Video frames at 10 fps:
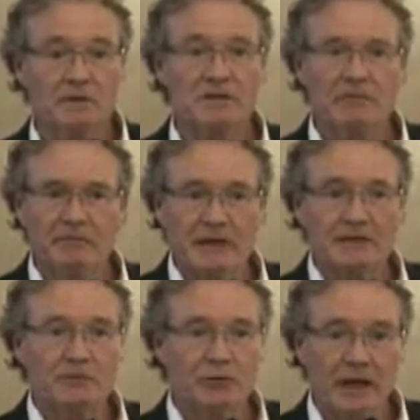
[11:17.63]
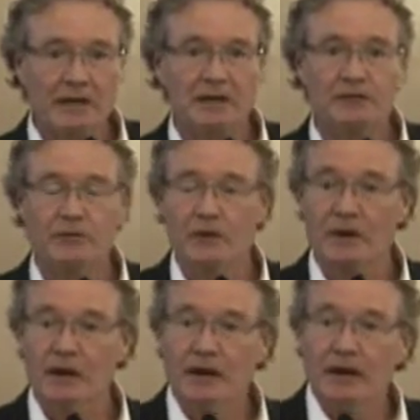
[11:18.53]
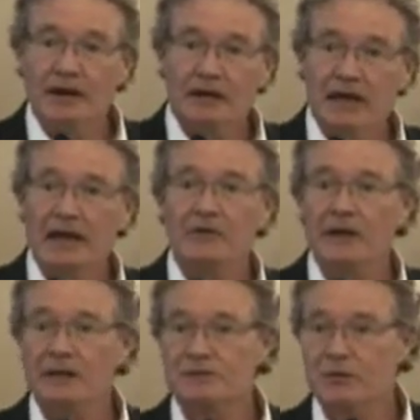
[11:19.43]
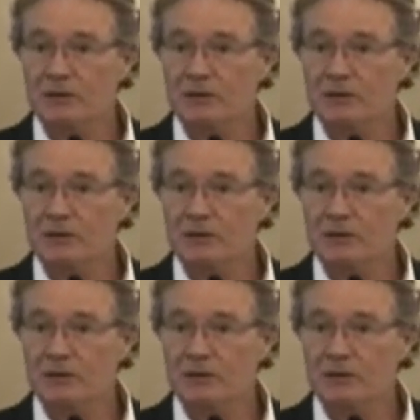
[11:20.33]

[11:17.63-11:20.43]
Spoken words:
What's the best practice for cataracts